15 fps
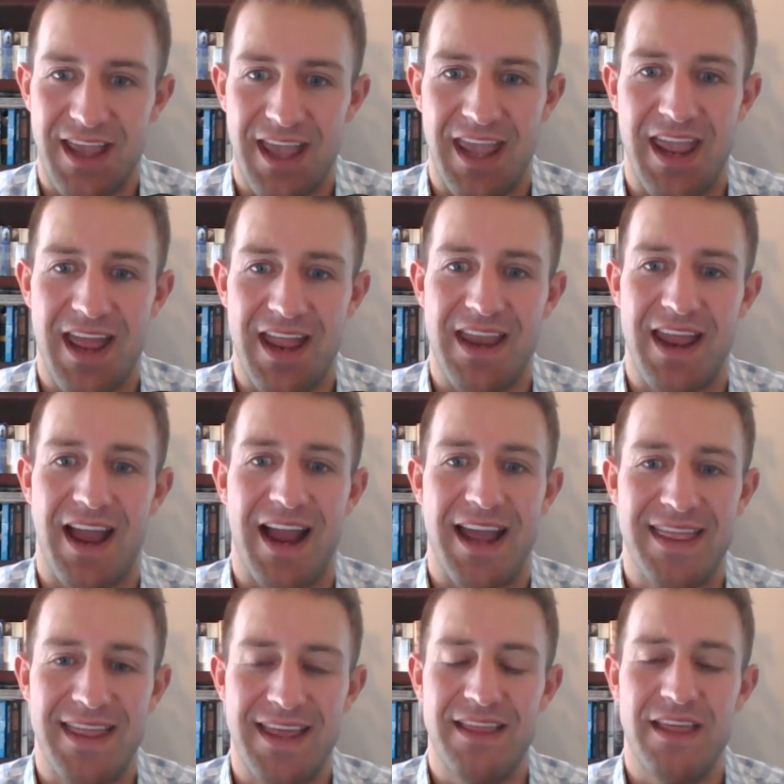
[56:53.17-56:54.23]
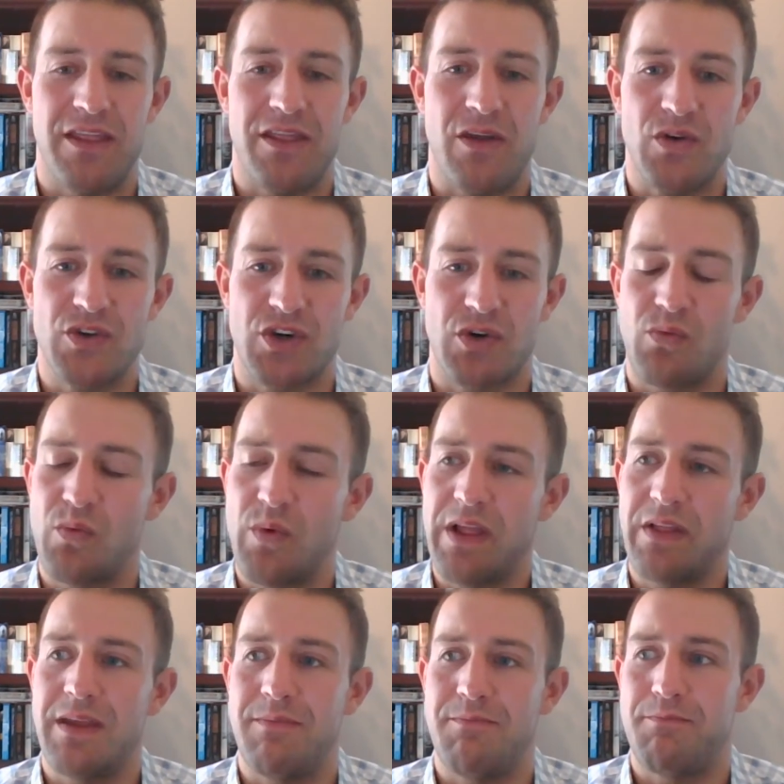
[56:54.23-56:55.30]
And I think that those are
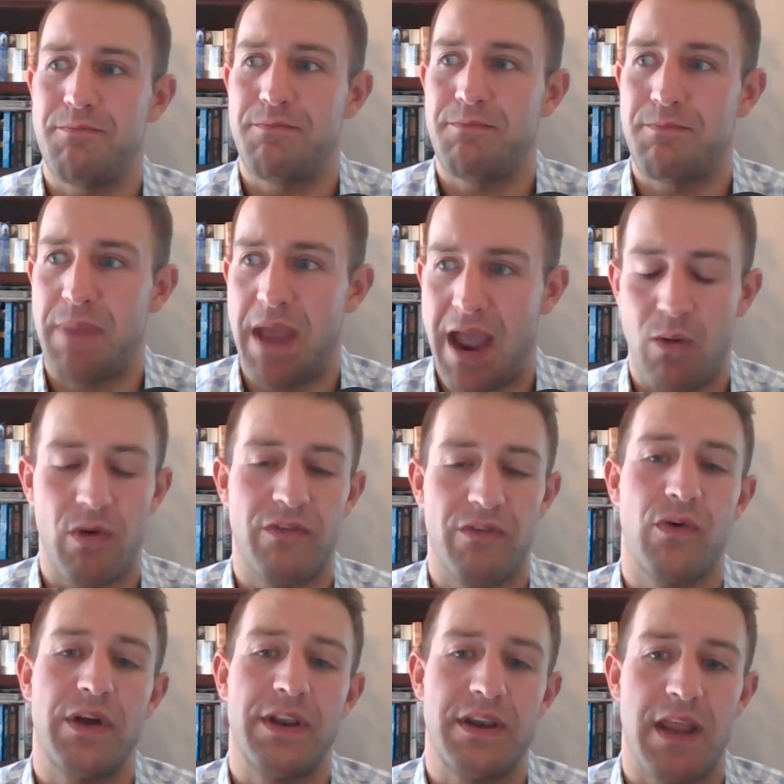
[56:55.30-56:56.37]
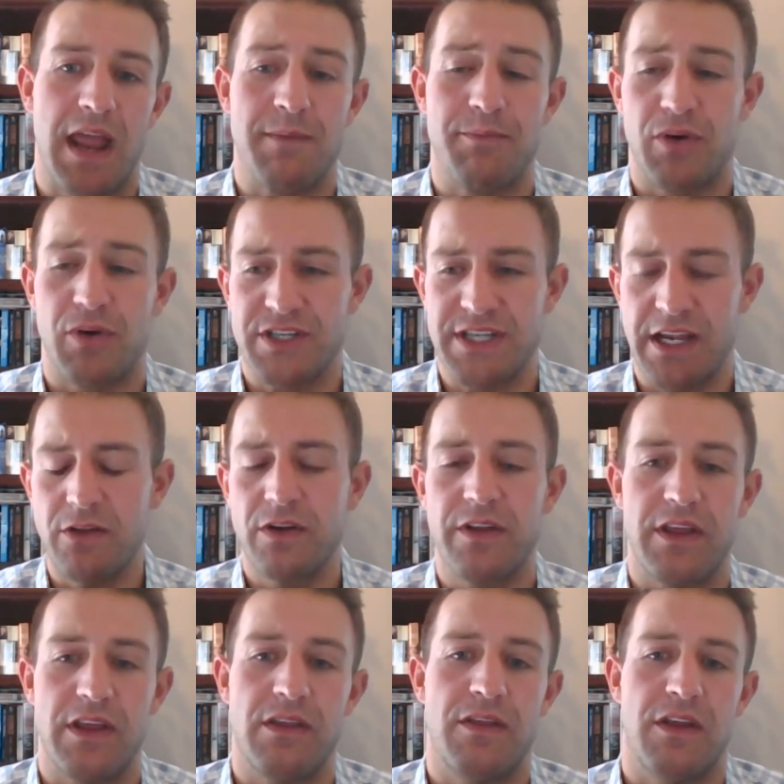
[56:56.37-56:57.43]
really powerful, and
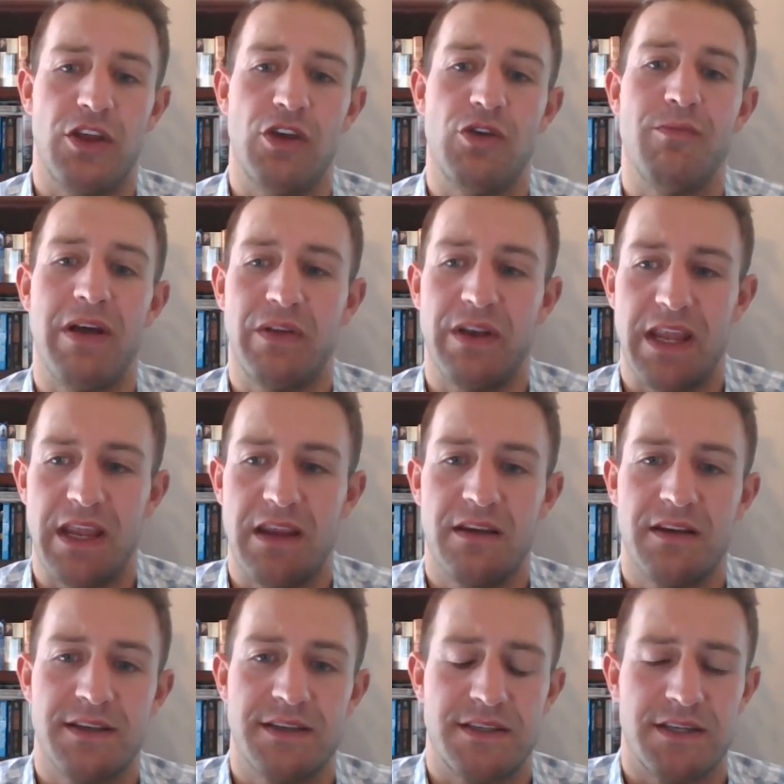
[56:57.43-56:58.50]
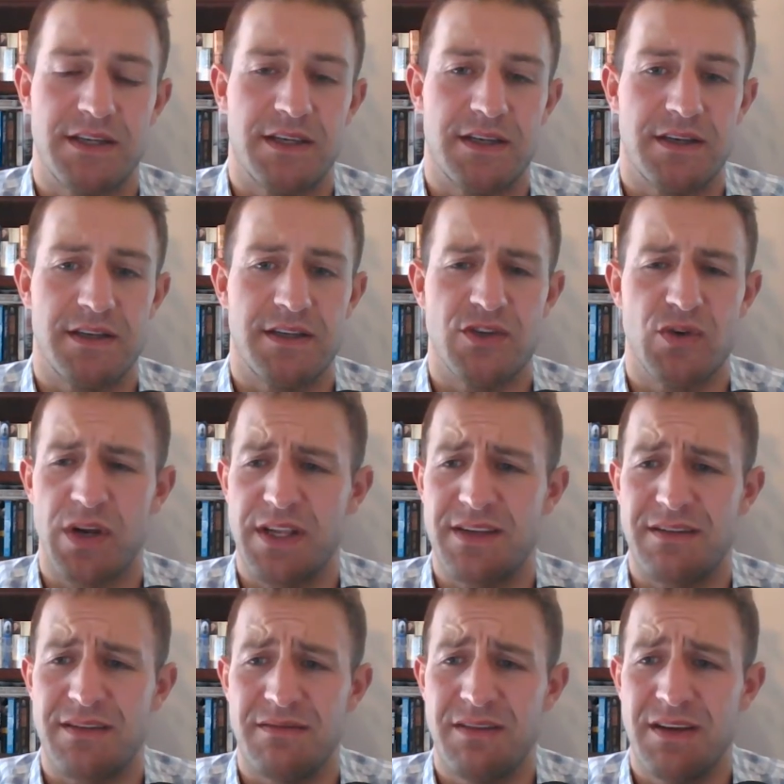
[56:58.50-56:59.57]
particularly the humility to sort of
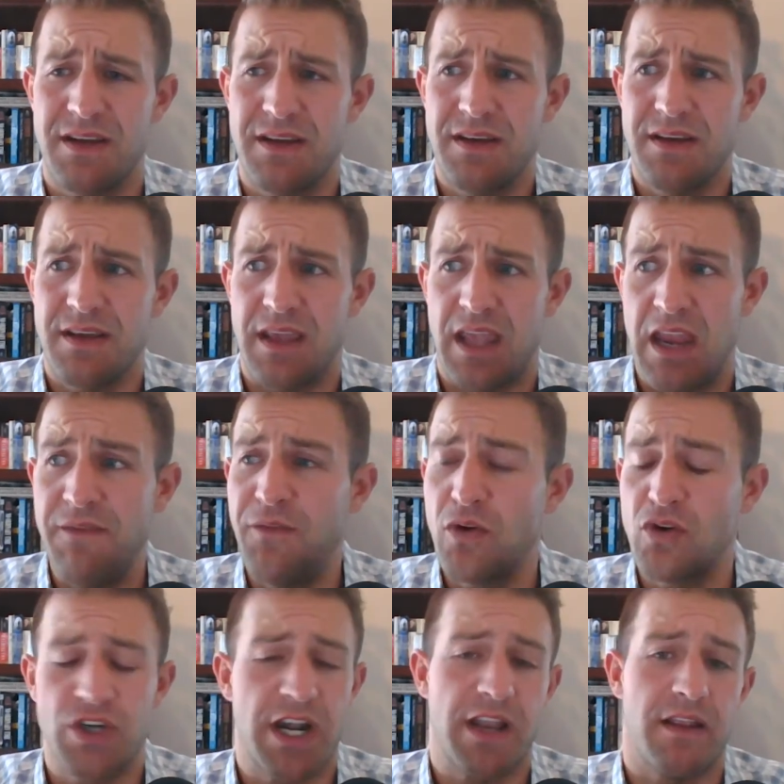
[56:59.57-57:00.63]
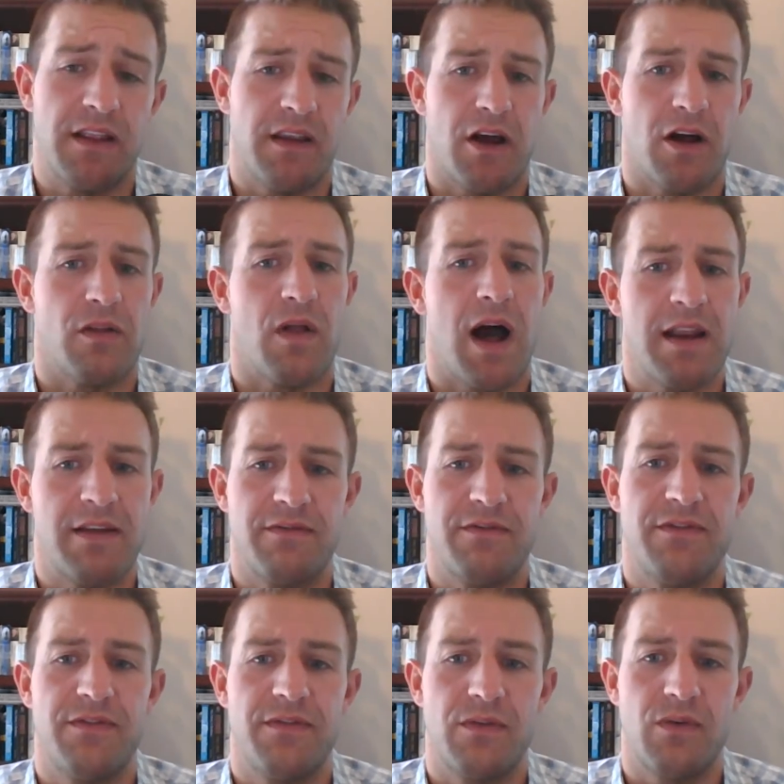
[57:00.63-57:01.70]
infiltrate a lot
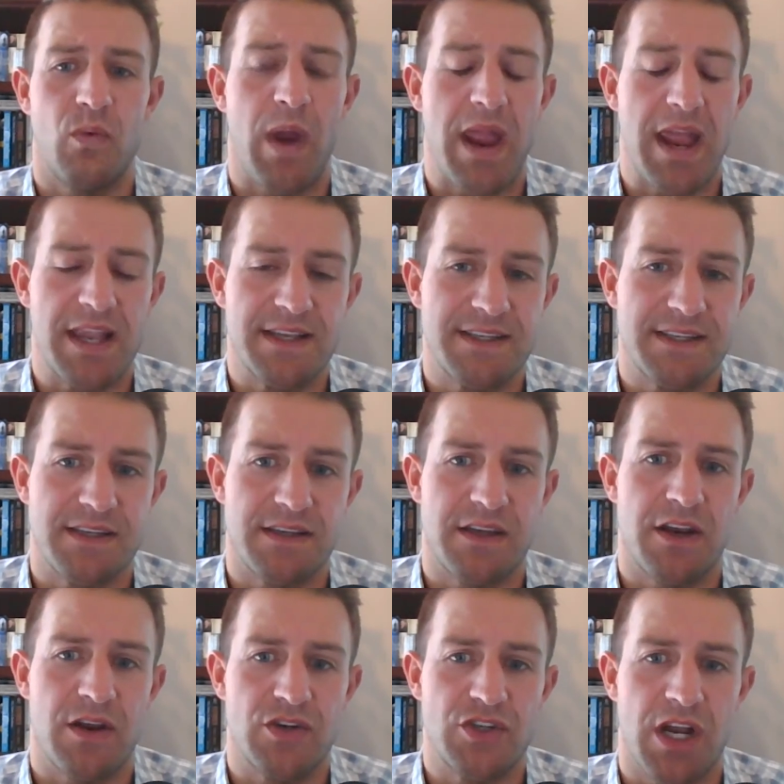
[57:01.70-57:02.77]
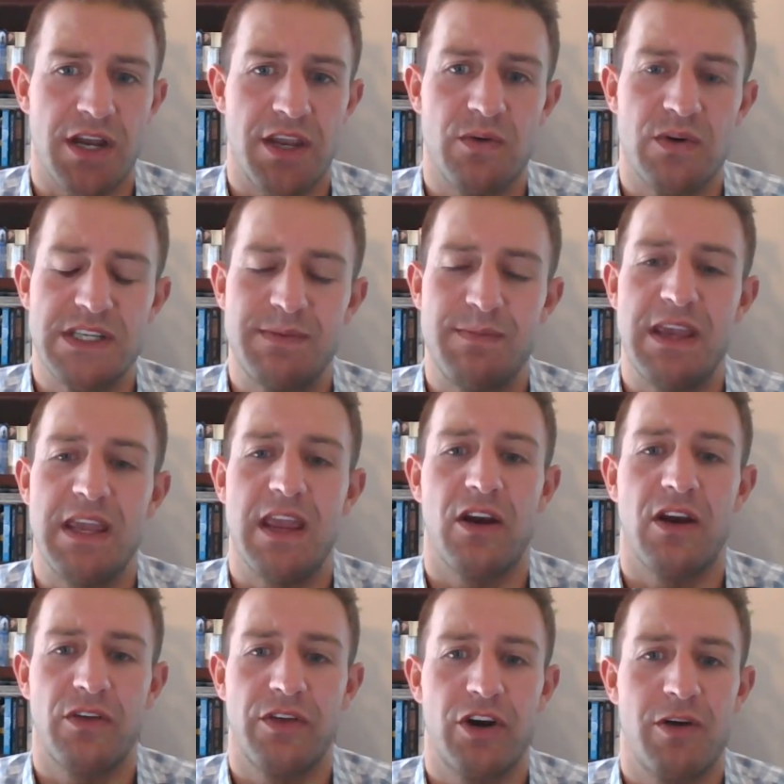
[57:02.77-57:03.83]
of ways. Jon, you were speaking
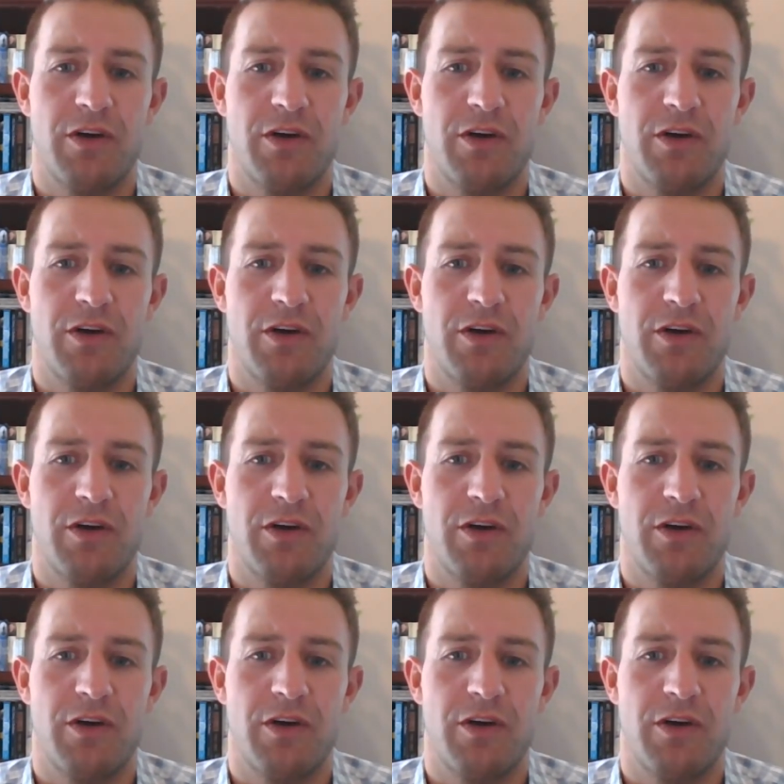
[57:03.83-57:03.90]
earlier